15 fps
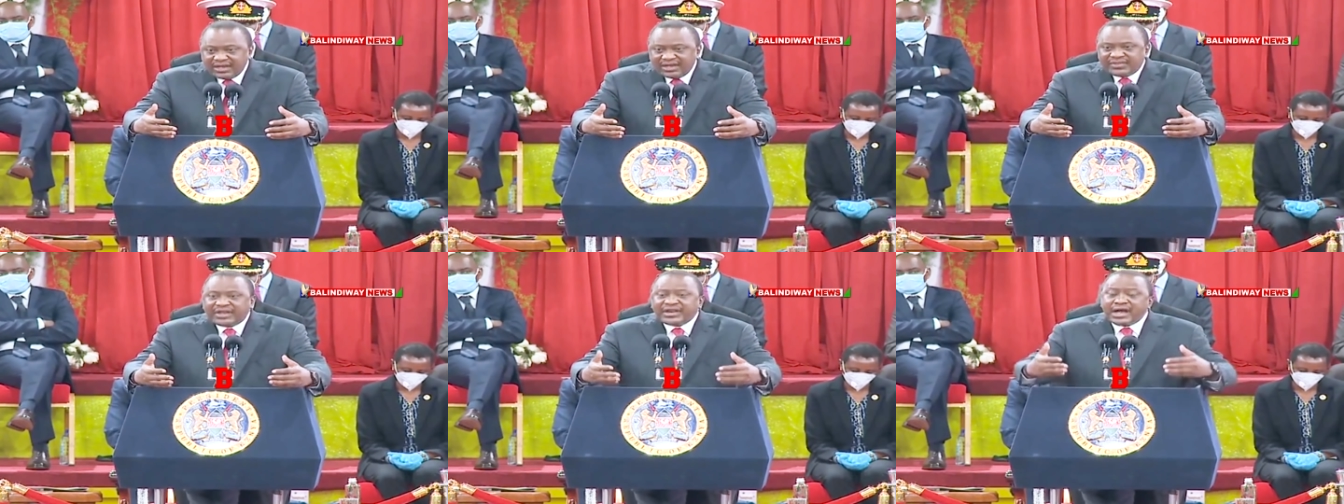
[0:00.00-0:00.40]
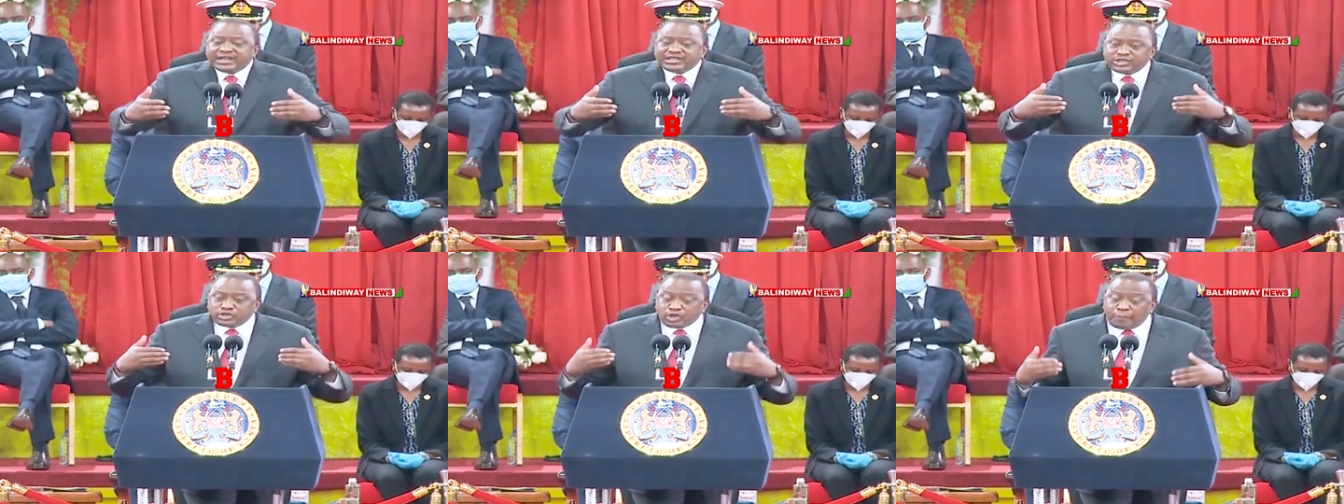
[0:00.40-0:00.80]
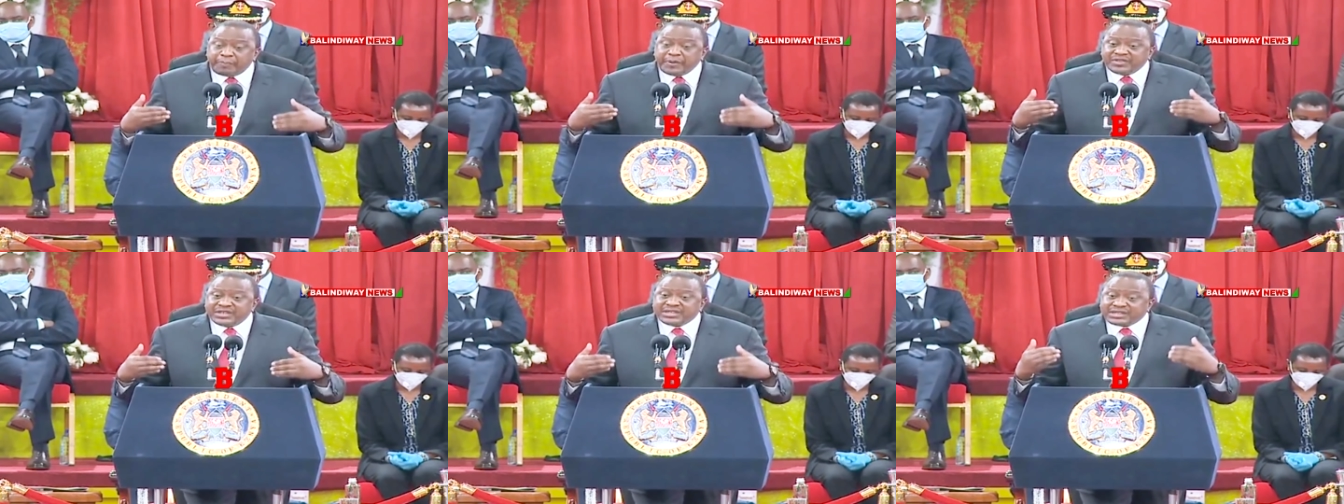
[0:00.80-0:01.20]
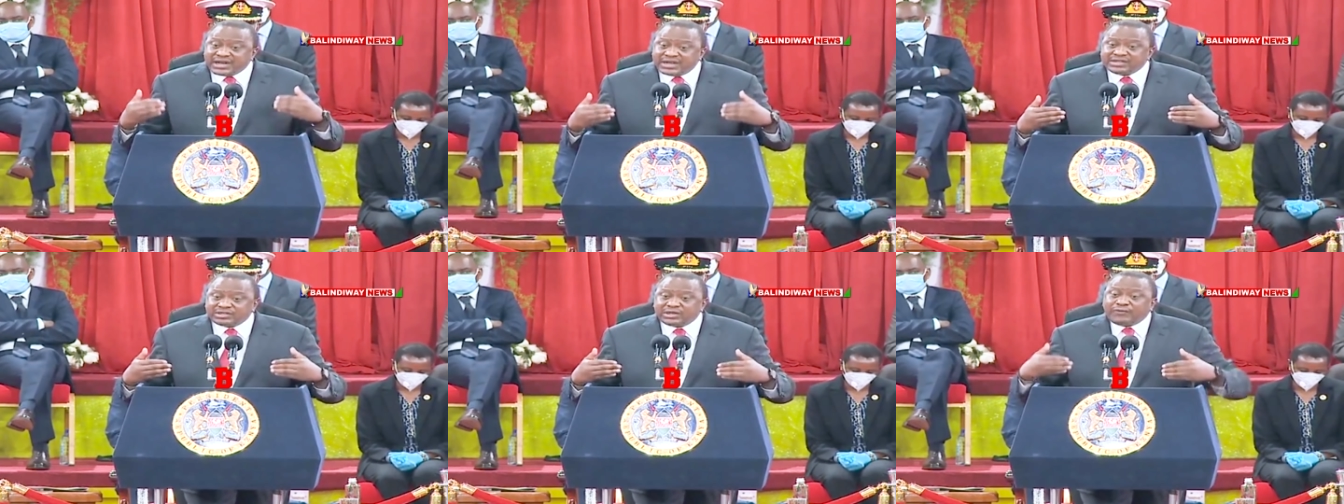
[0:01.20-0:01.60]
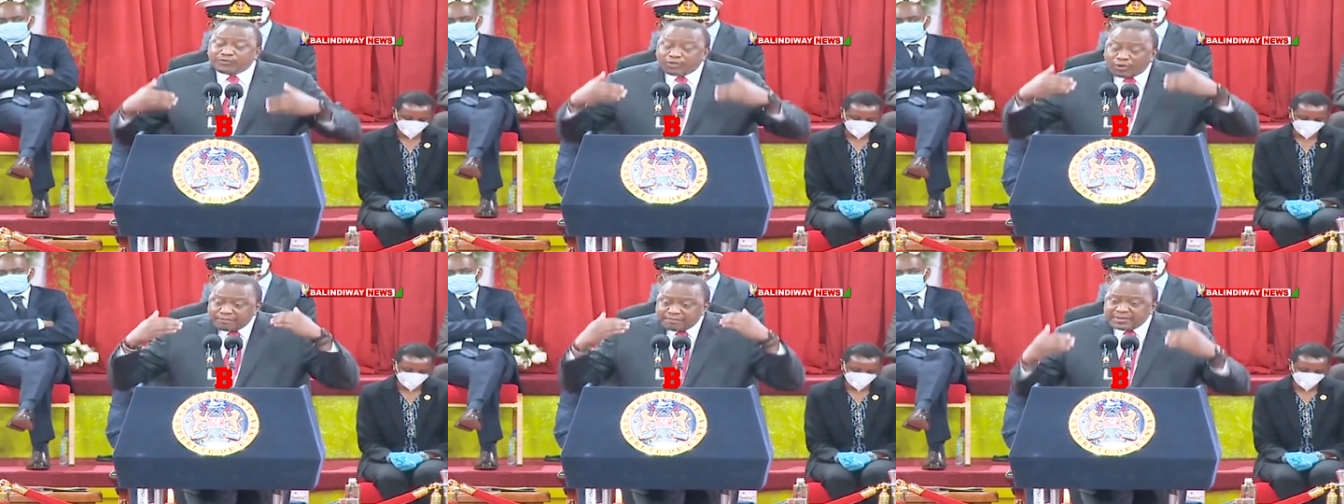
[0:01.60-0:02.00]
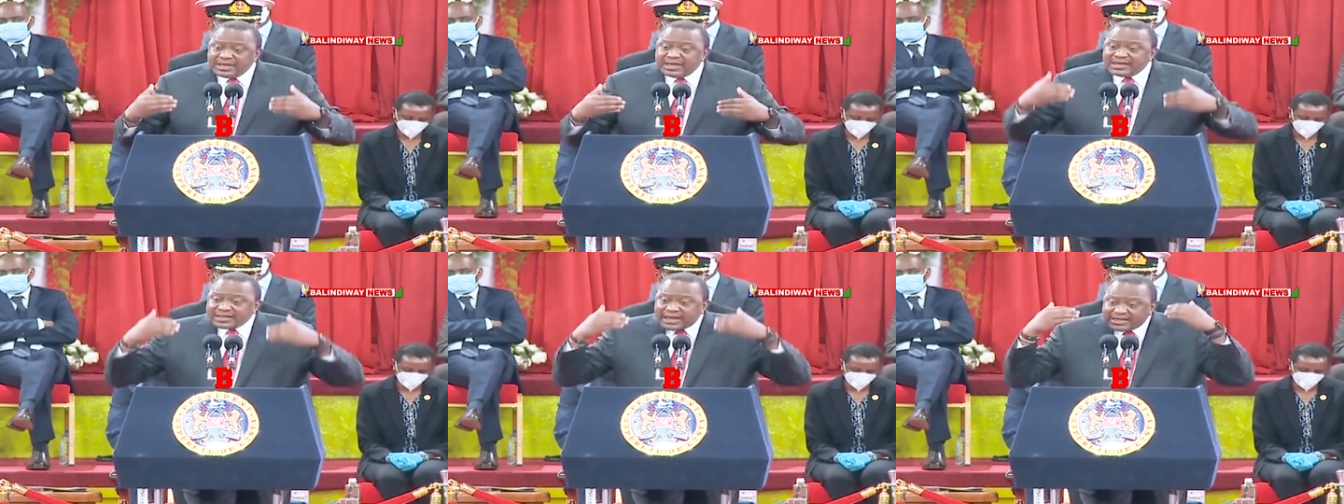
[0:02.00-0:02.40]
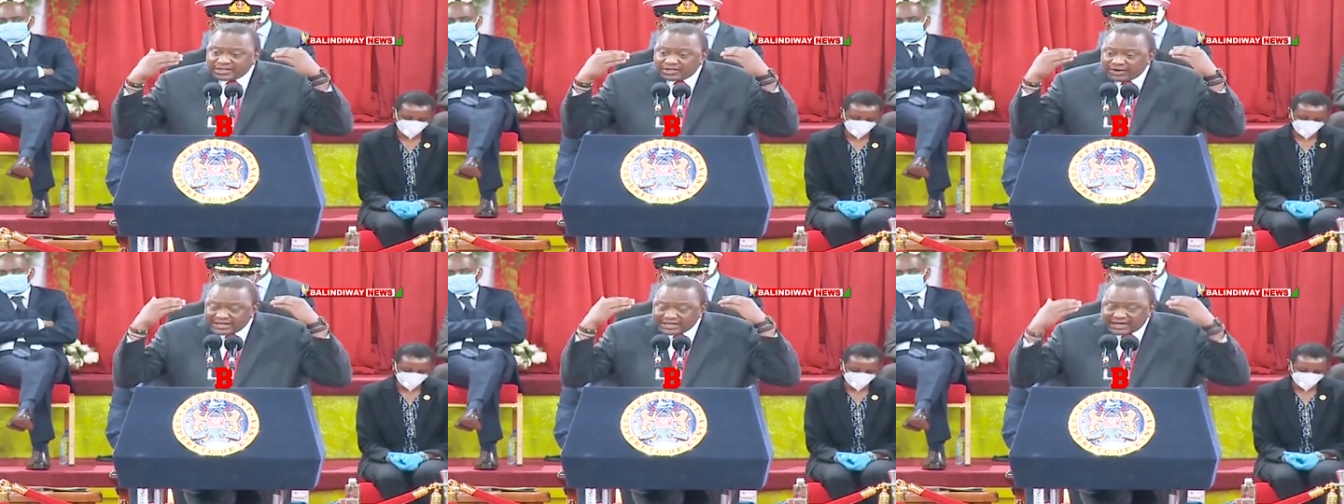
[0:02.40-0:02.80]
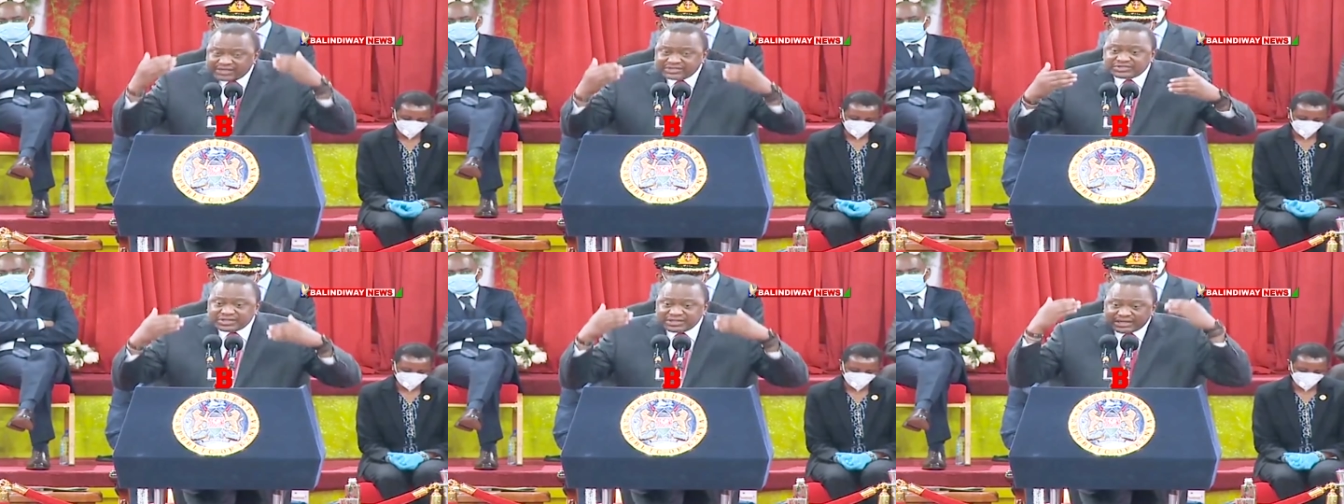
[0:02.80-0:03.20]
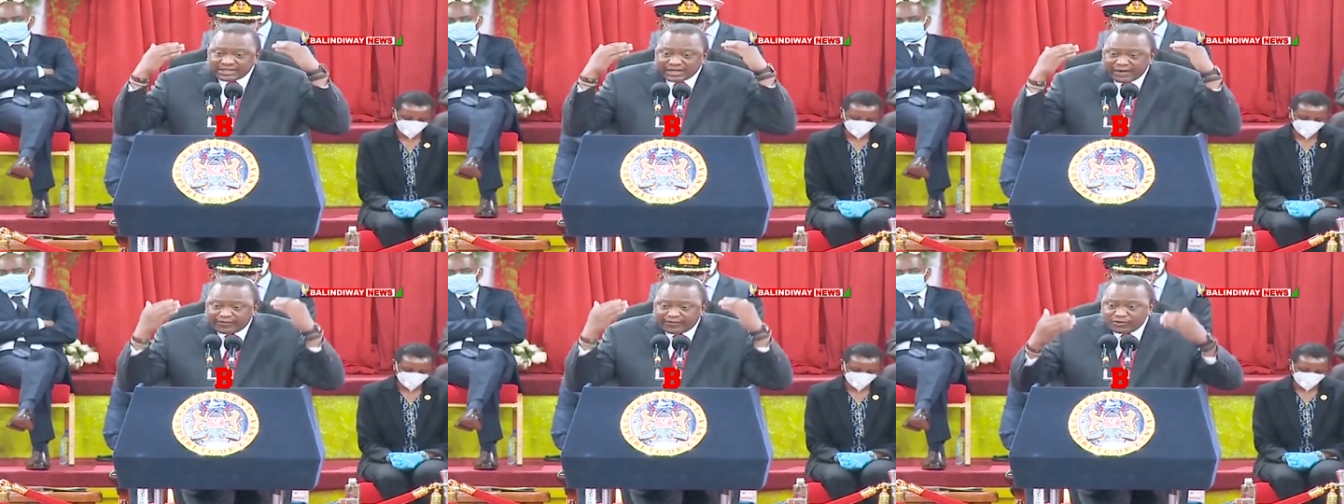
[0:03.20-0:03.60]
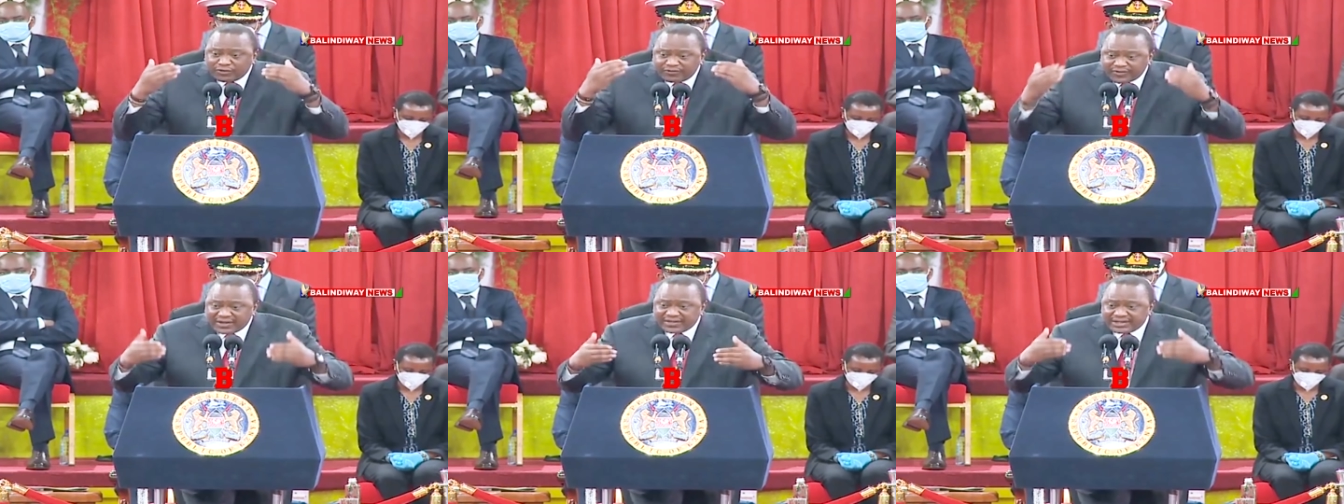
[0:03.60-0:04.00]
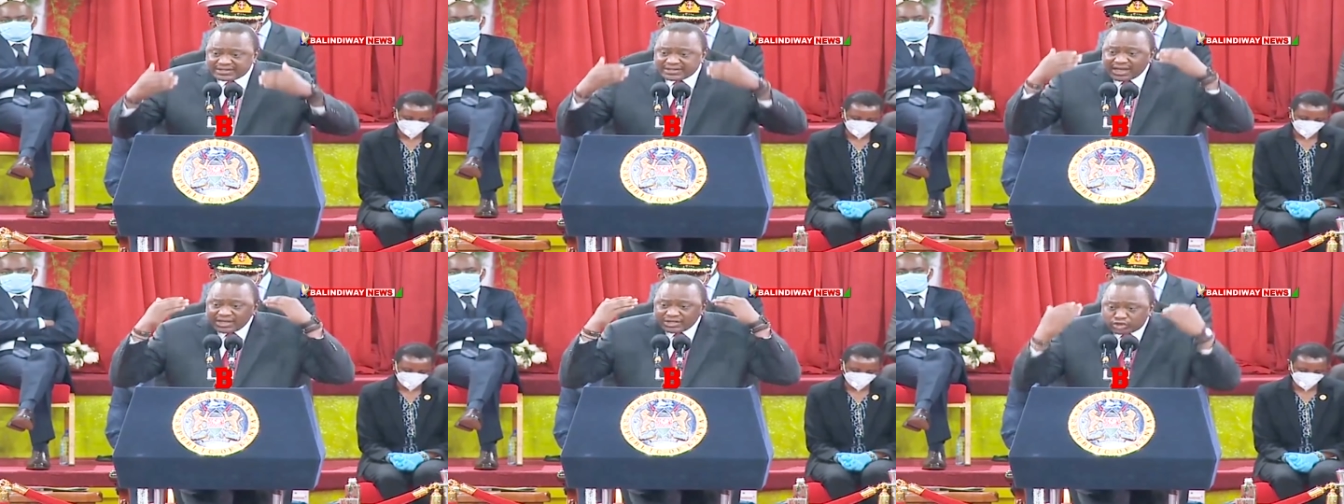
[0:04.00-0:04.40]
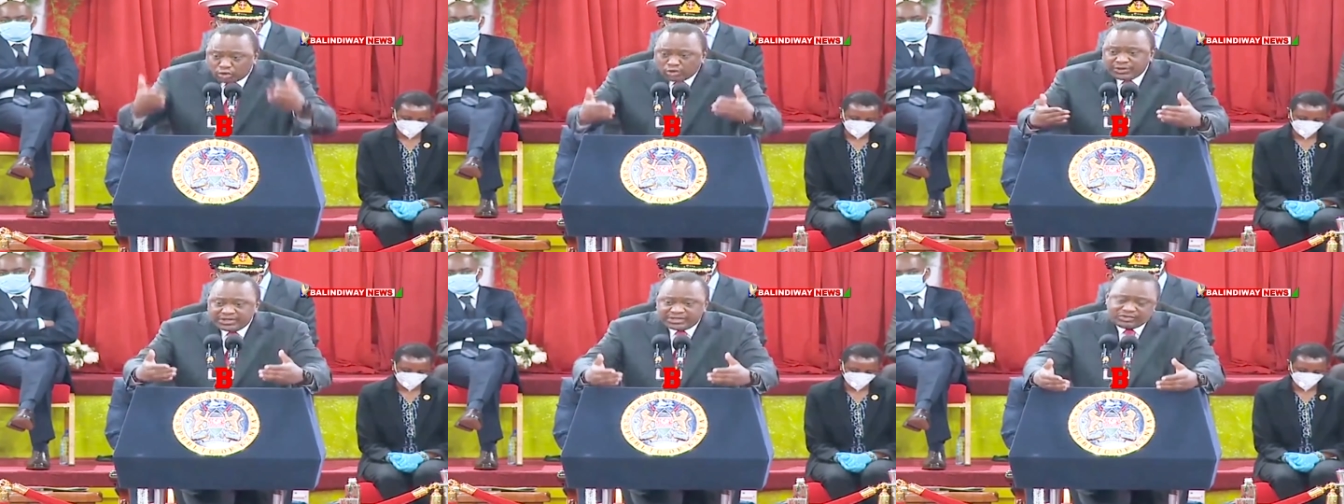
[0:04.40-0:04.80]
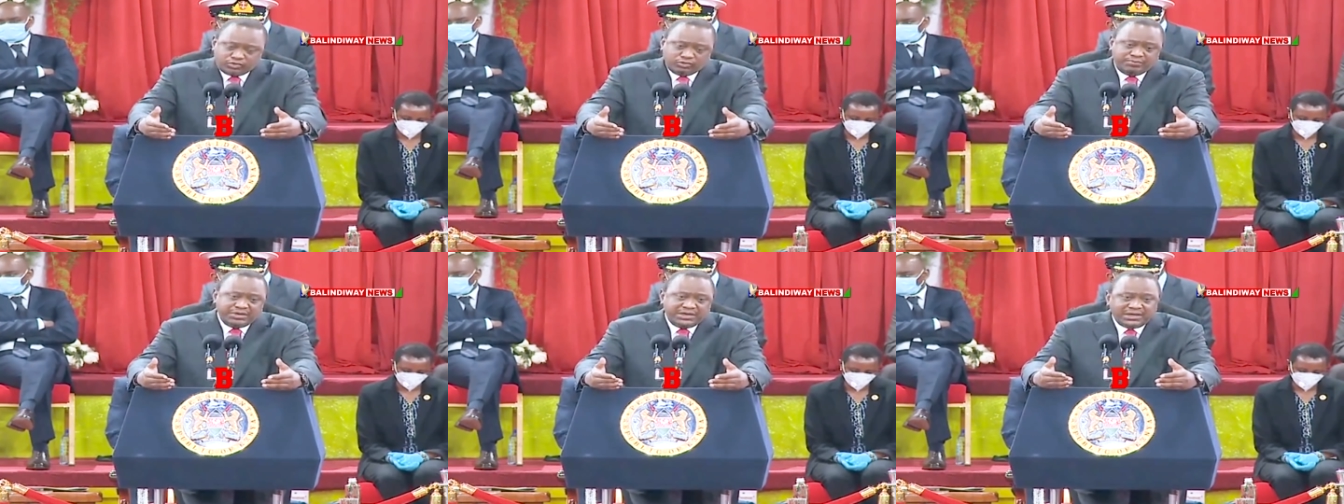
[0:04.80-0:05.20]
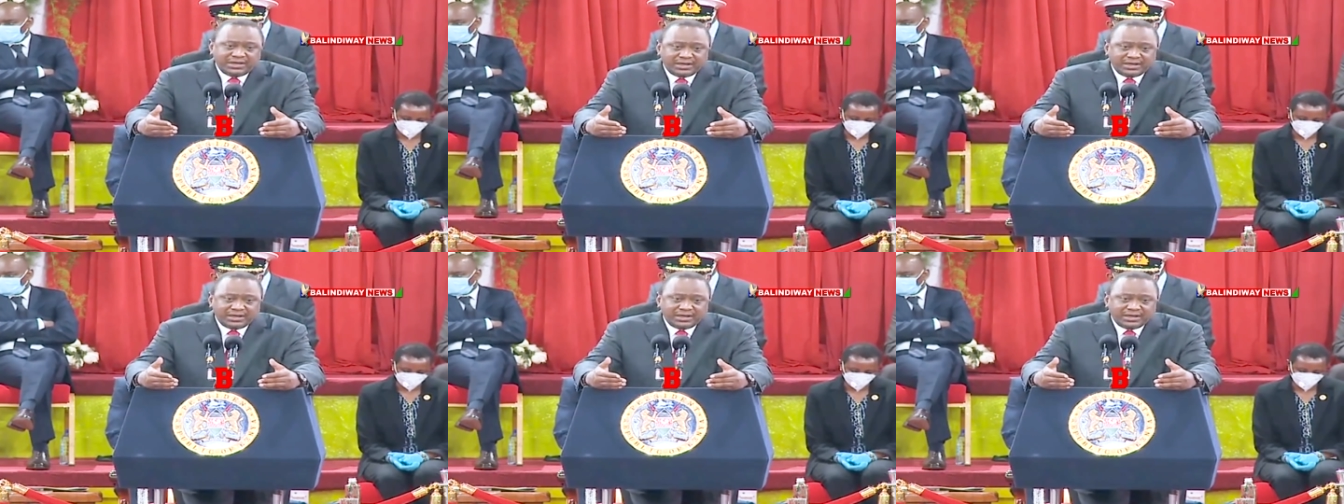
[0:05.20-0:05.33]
that are stopping this country from being that great country that our forefathers saw it to be.